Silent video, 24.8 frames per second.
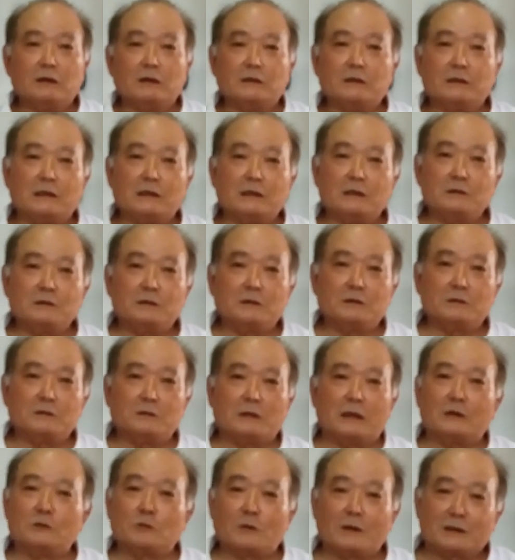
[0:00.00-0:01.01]

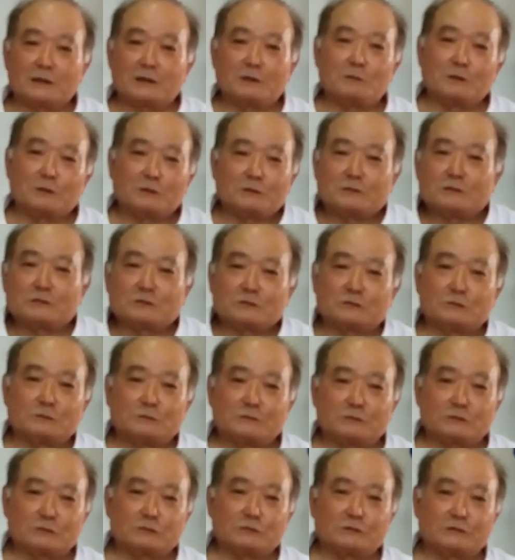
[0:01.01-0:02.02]
I don't want to give
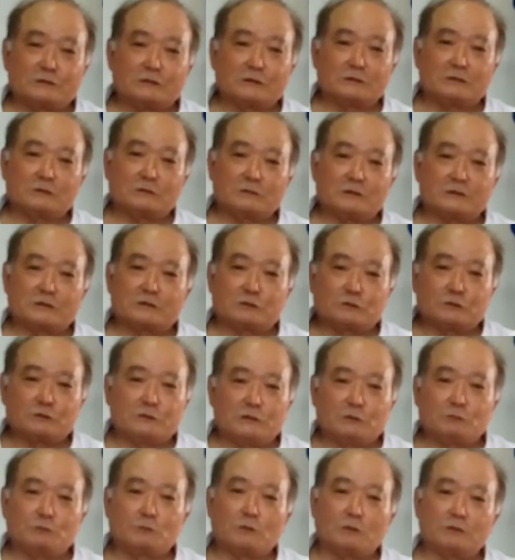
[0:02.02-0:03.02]
you too
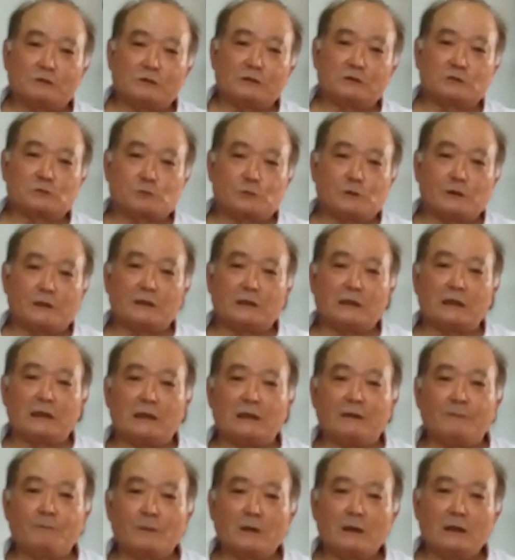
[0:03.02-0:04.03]
difficult to explain
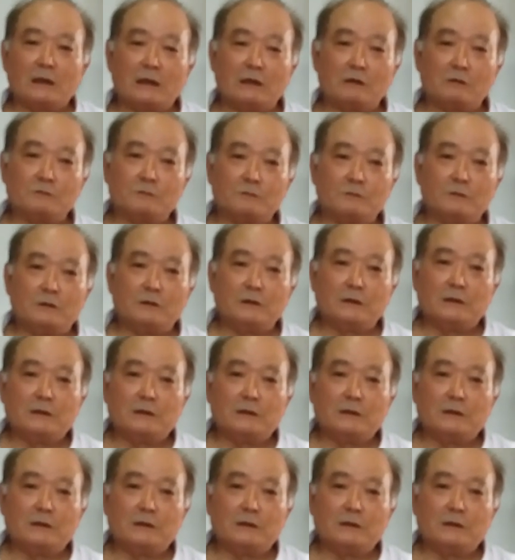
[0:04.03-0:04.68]
how